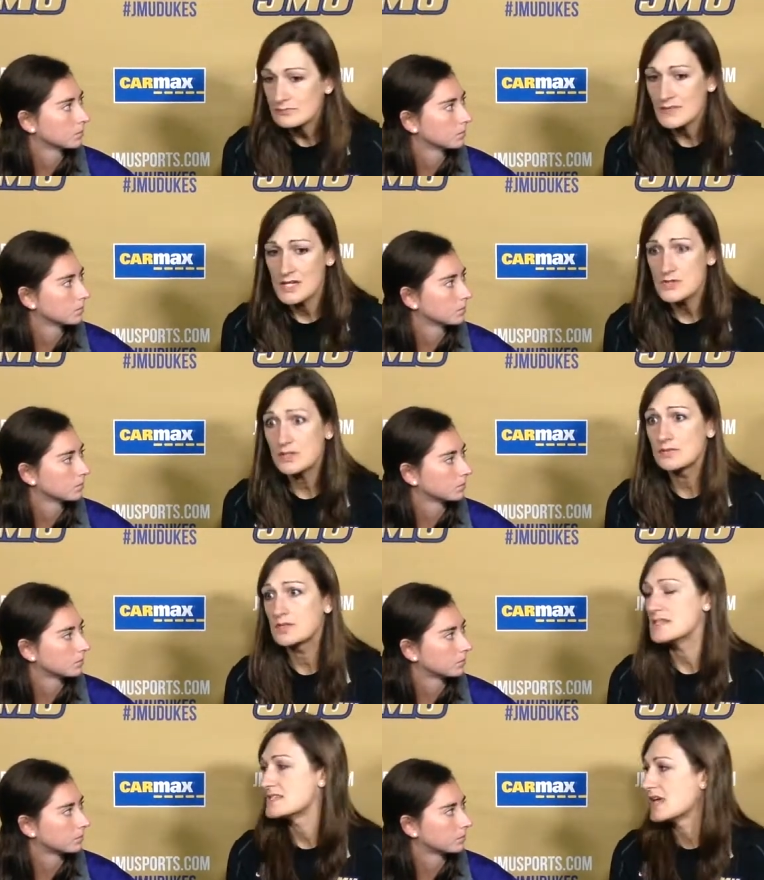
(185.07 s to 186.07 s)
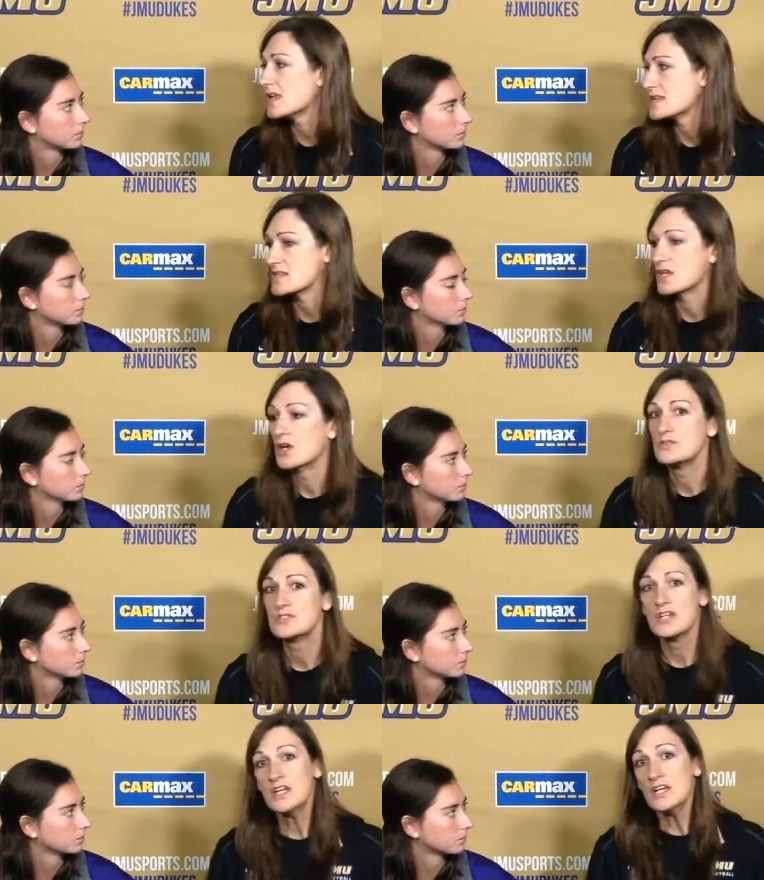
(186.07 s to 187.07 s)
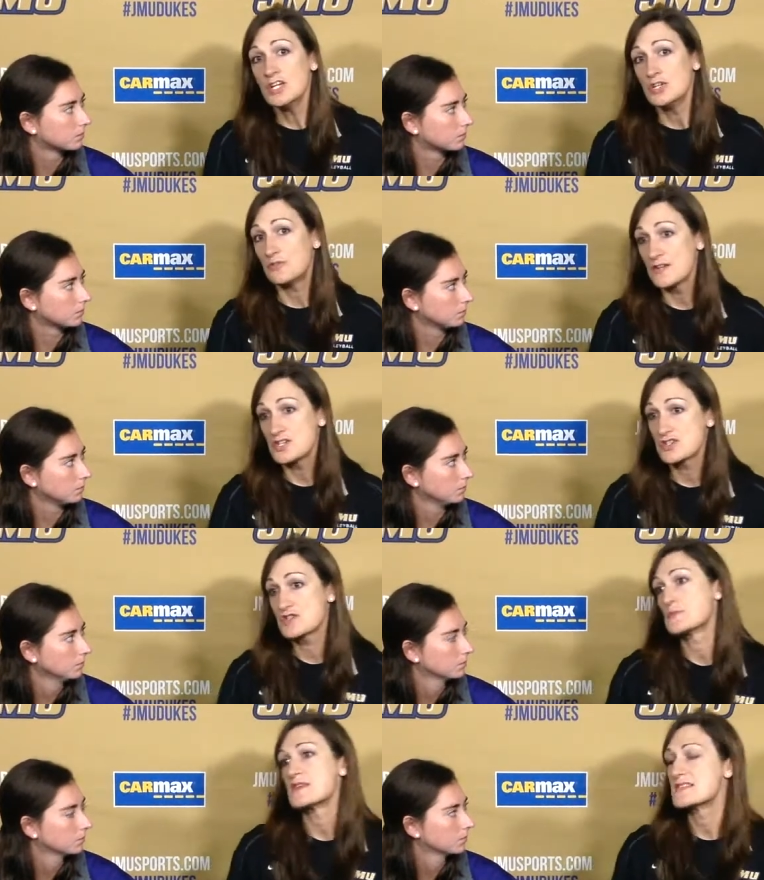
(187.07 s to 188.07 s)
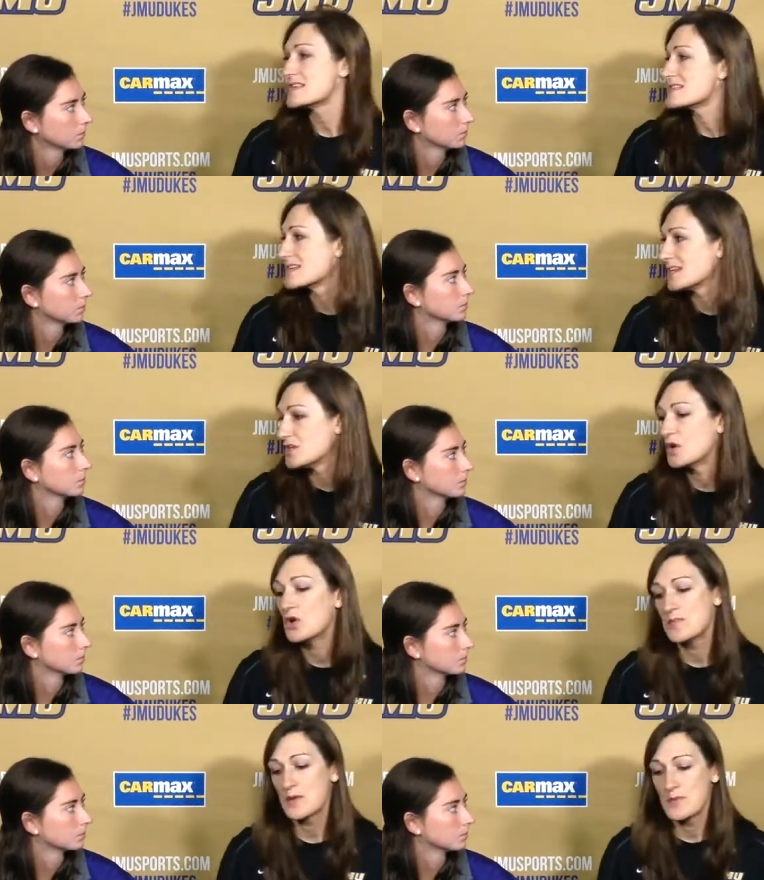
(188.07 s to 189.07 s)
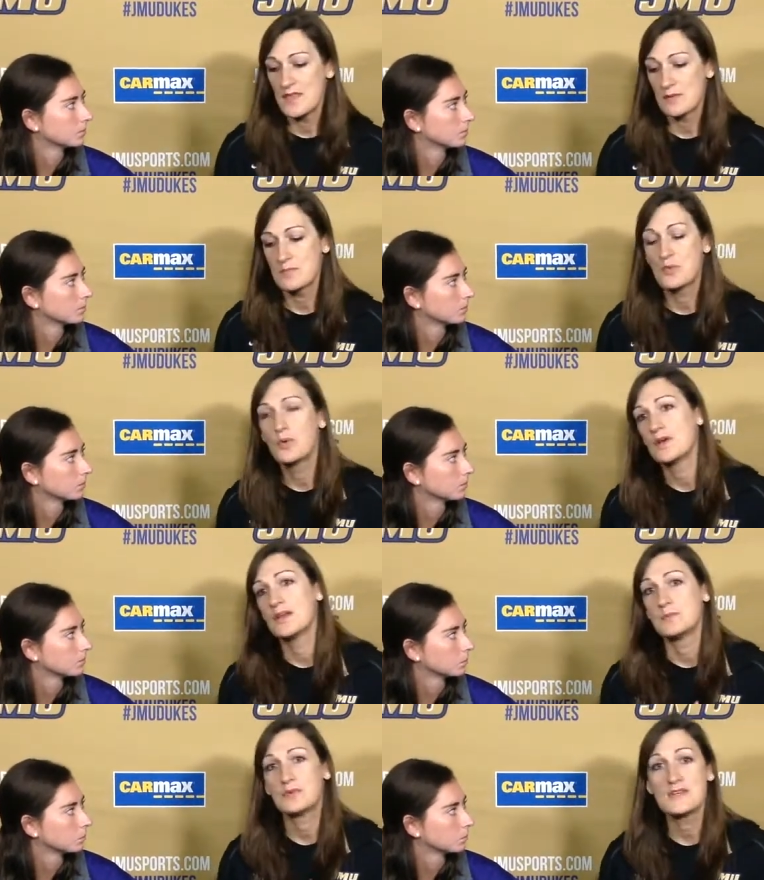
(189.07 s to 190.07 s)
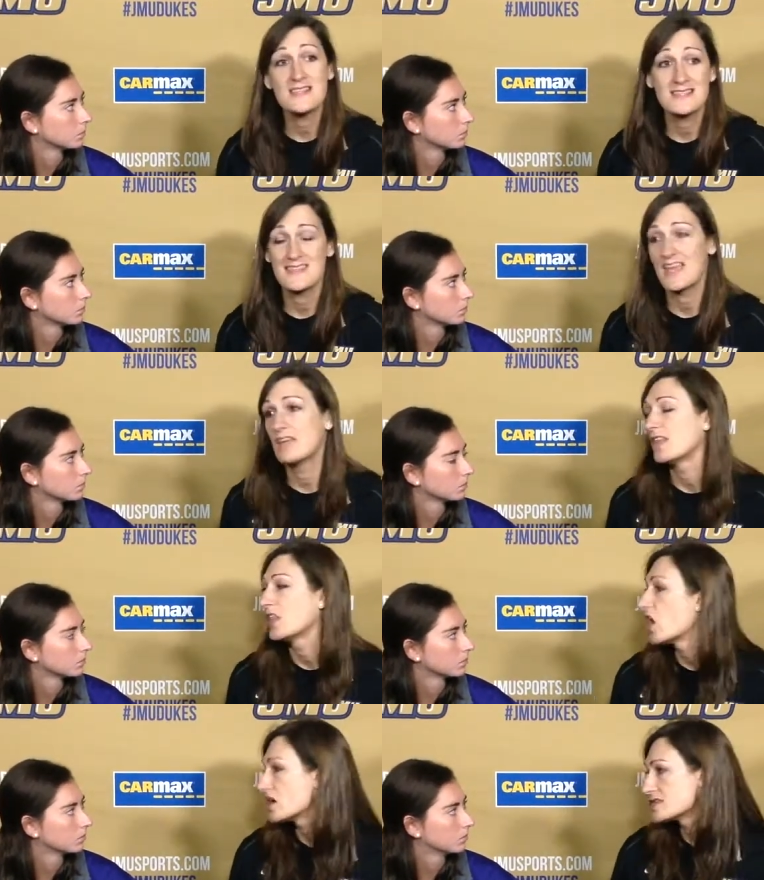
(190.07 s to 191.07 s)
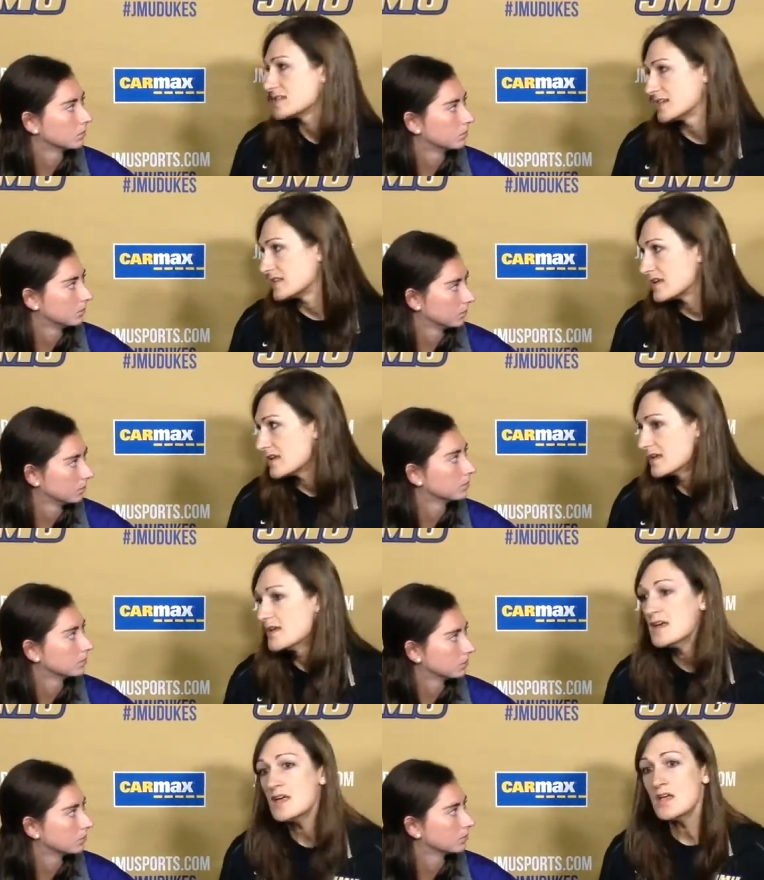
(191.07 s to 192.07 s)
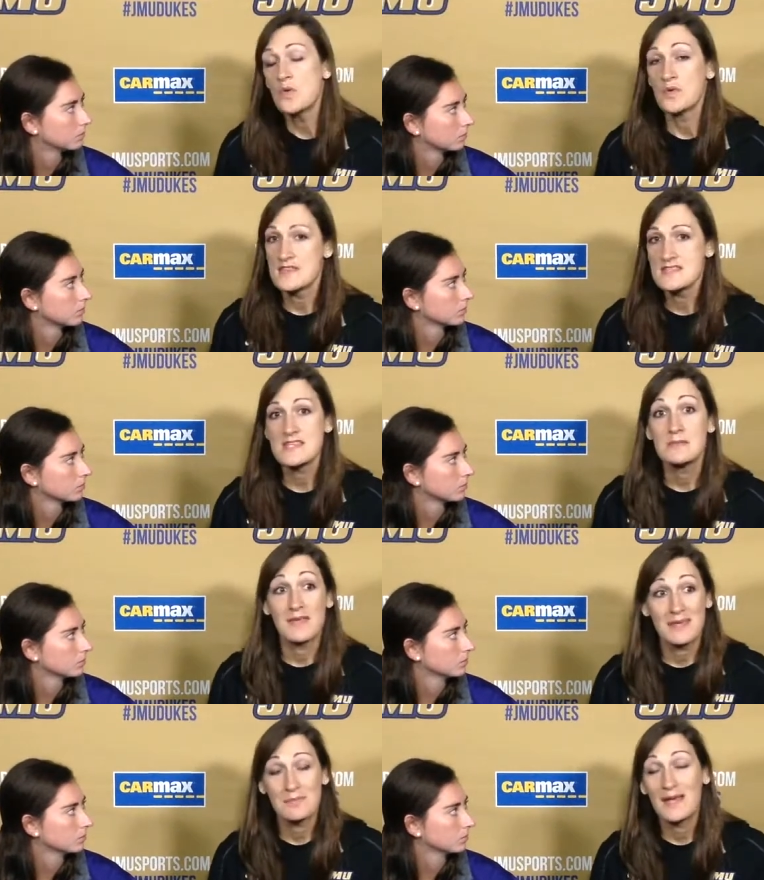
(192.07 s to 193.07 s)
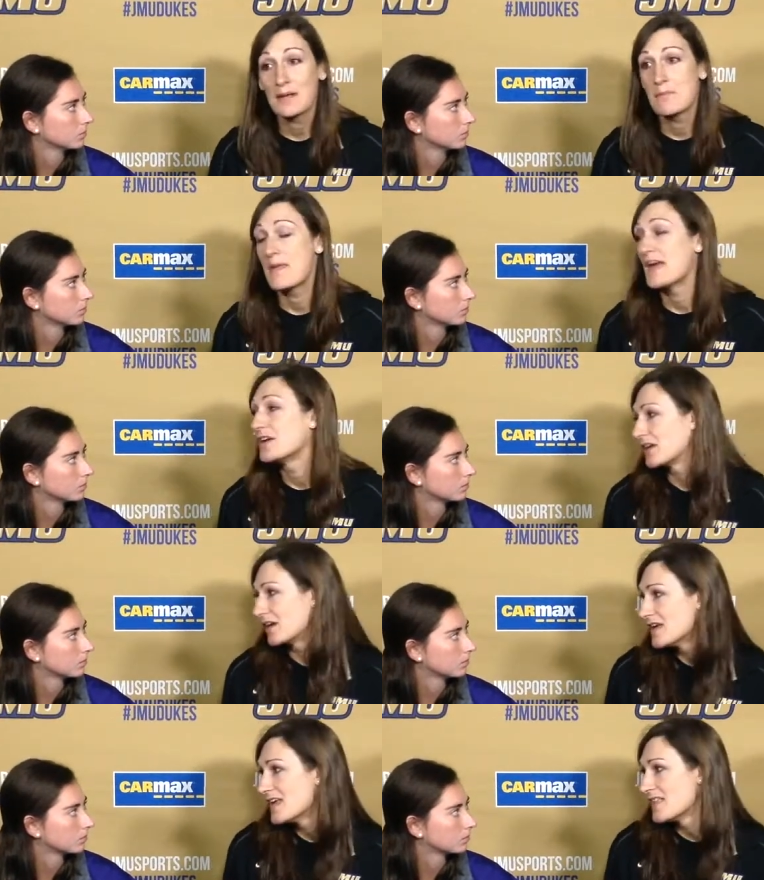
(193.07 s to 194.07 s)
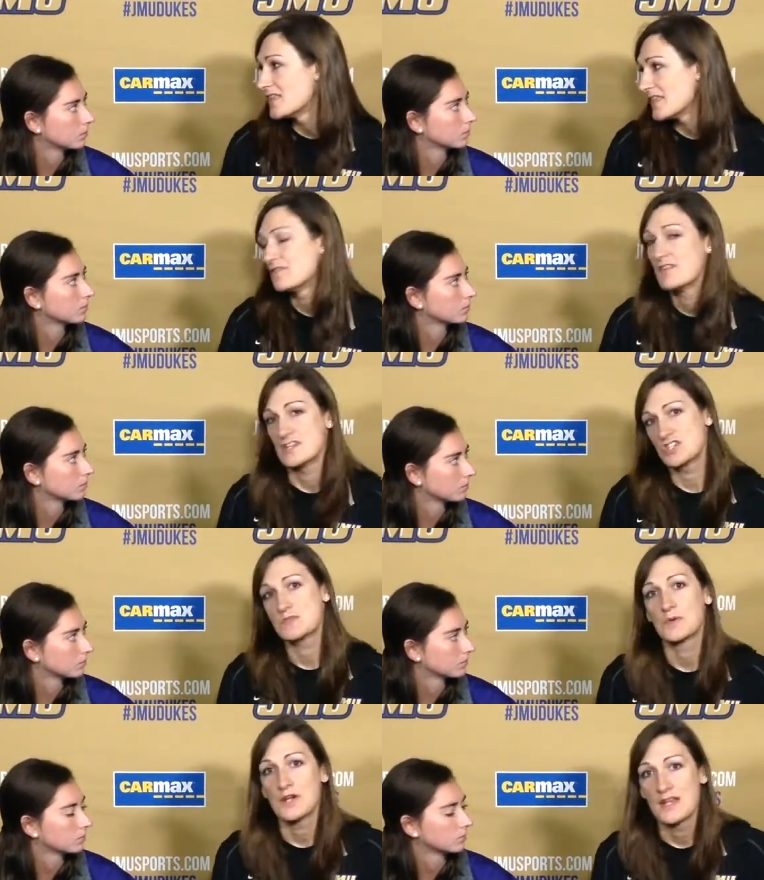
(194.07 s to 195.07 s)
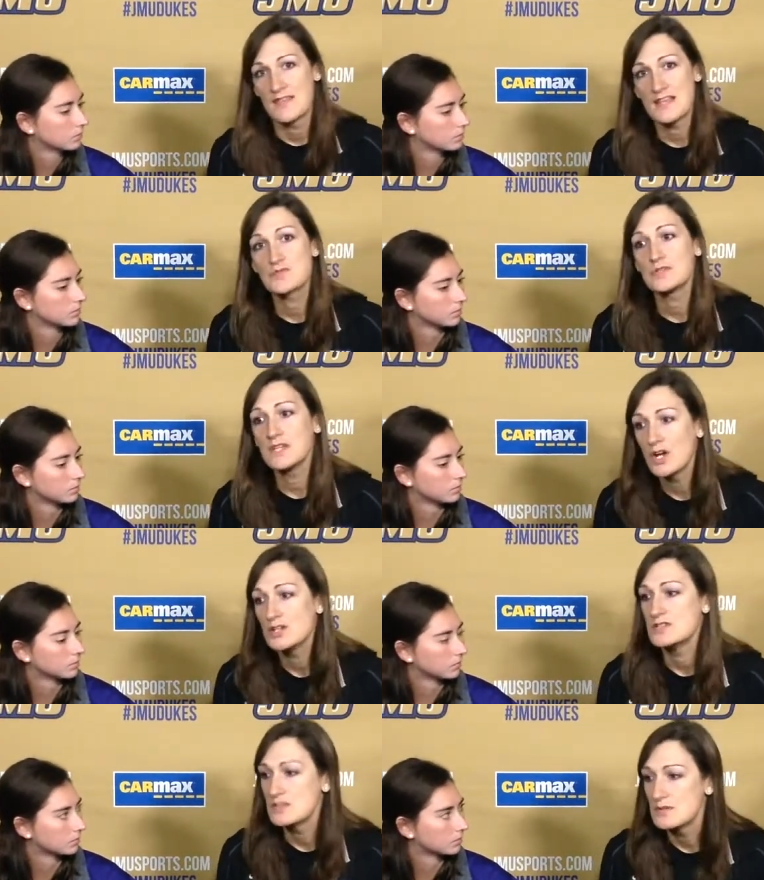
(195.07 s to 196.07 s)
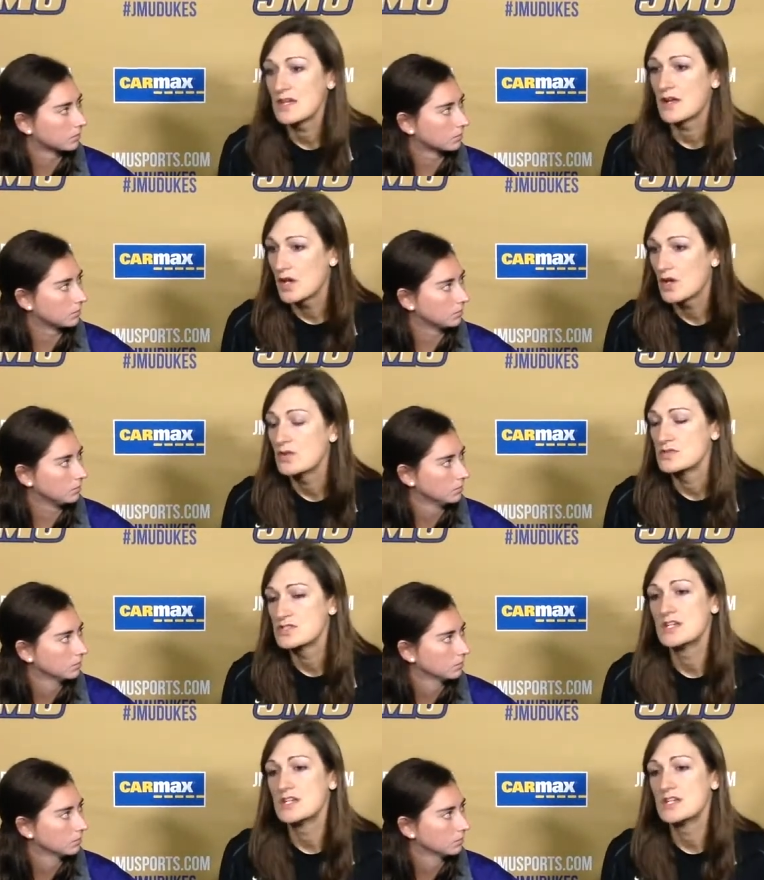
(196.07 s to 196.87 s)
Speaker 1: And you can really tell as a coach, you finish your spring season and you hope that when they report in preseason, they haven't lost anything. Well, this team came back better than they finished spring, and that's really hard to do without a coach.